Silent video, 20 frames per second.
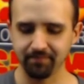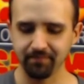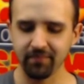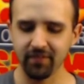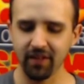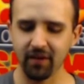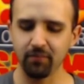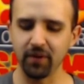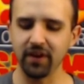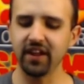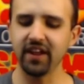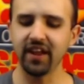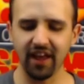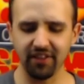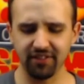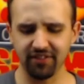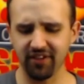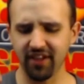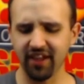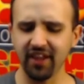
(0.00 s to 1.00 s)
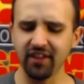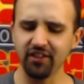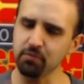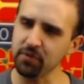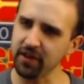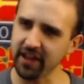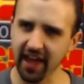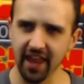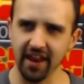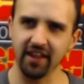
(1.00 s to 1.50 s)
But his
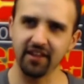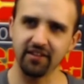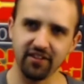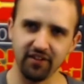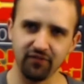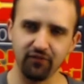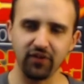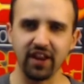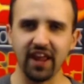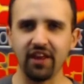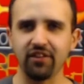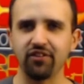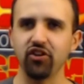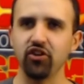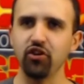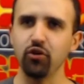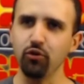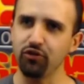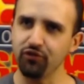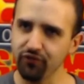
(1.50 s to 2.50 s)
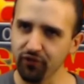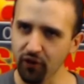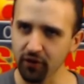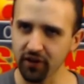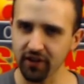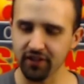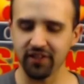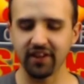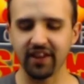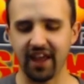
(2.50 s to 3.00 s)
mechanic is different. He has to use
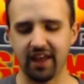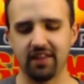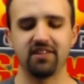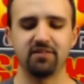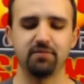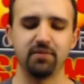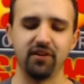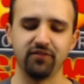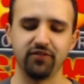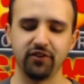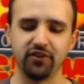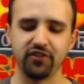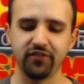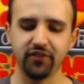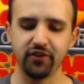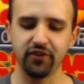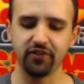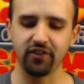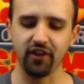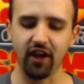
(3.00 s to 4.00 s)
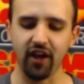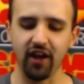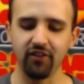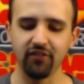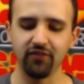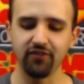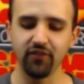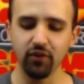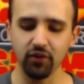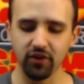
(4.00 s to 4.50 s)
focus and cast a spell for its first
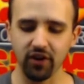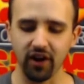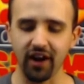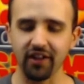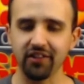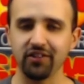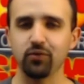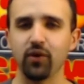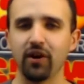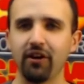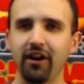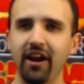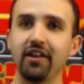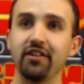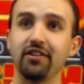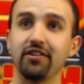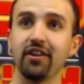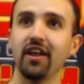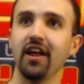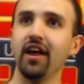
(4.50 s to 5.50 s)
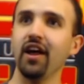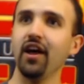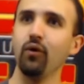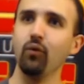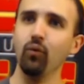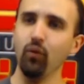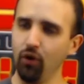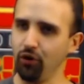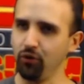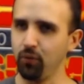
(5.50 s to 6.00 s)
full cost, whereas
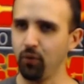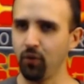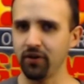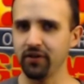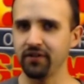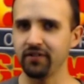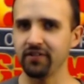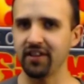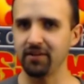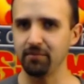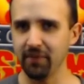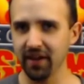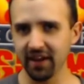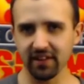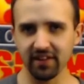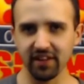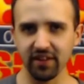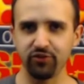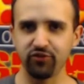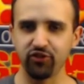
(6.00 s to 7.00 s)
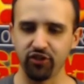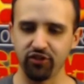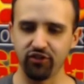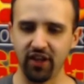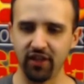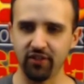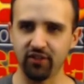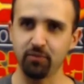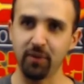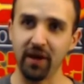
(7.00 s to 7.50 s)
Wold Wardens and Megalith just
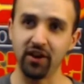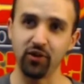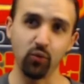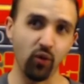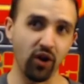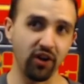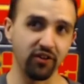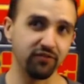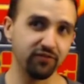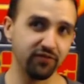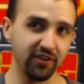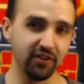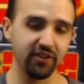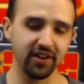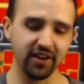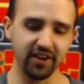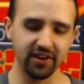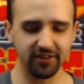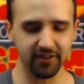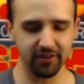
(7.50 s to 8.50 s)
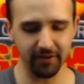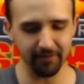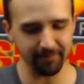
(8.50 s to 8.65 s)
spend 1 Fury to do it.